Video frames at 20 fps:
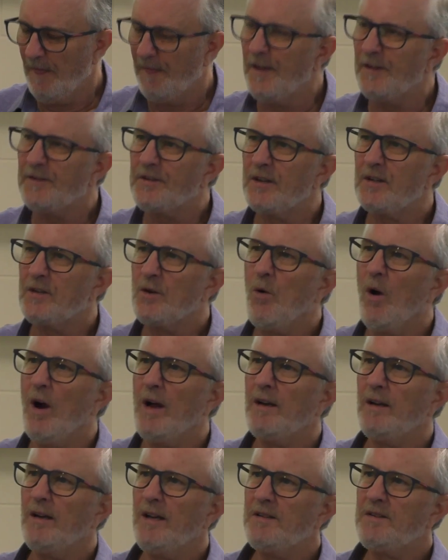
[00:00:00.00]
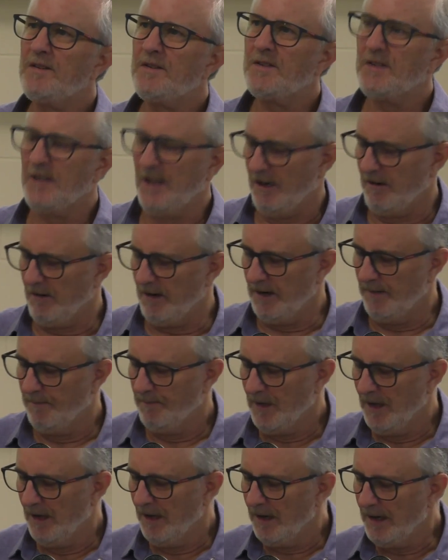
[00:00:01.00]
This is quite necessary,
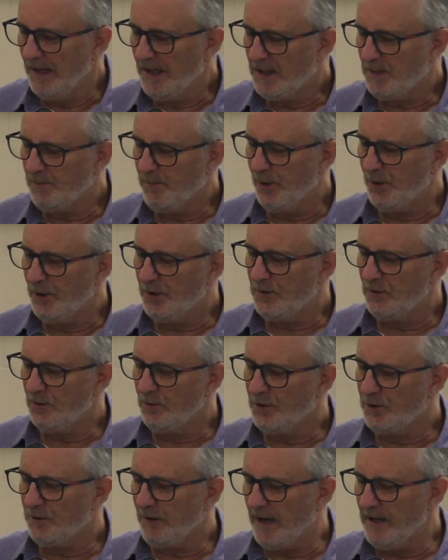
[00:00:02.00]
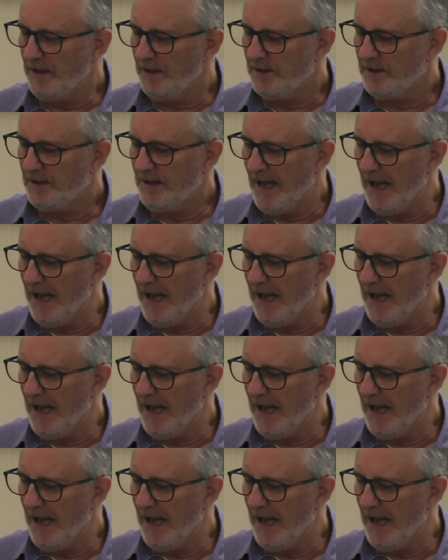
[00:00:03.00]
lest personal traits,